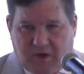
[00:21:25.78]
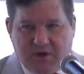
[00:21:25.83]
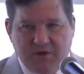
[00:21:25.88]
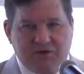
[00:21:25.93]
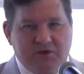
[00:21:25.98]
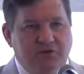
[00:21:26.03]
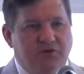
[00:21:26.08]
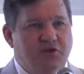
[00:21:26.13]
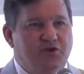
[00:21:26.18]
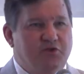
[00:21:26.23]

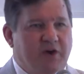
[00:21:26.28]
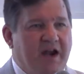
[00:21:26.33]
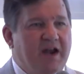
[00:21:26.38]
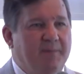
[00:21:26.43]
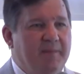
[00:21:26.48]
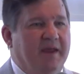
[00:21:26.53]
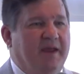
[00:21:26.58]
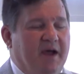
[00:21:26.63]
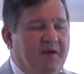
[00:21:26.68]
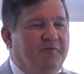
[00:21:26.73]
So to try
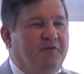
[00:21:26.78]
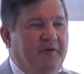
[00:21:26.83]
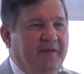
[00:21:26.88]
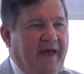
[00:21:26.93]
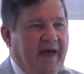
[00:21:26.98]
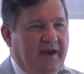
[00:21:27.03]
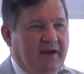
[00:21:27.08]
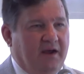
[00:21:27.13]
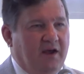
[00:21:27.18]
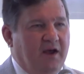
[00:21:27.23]
to make up for
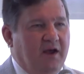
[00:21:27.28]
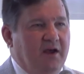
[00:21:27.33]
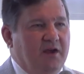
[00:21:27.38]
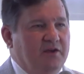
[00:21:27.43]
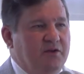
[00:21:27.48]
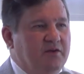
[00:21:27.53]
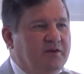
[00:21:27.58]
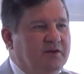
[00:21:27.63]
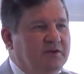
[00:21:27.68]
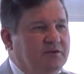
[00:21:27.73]
that,
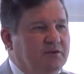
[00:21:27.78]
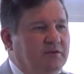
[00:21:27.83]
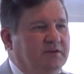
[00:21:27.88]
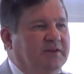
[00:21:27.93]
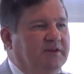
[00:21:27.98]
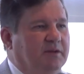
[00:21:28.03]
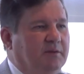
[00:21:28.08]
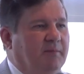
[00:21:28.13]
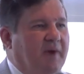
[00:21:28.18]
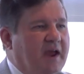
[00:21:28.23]
you can do
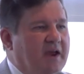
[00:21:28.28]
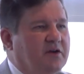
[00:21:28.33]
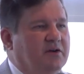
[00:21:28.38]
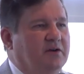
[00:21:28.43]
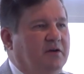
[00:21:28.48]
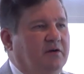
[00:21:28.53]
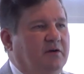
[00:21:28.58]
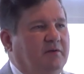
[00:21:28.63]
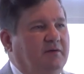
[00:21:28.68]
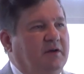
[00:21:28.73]
little
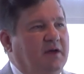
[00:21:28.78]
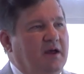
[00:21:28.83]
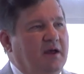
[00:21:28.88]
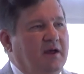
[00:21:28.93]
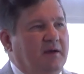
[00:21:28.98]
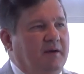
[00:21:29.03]
micro,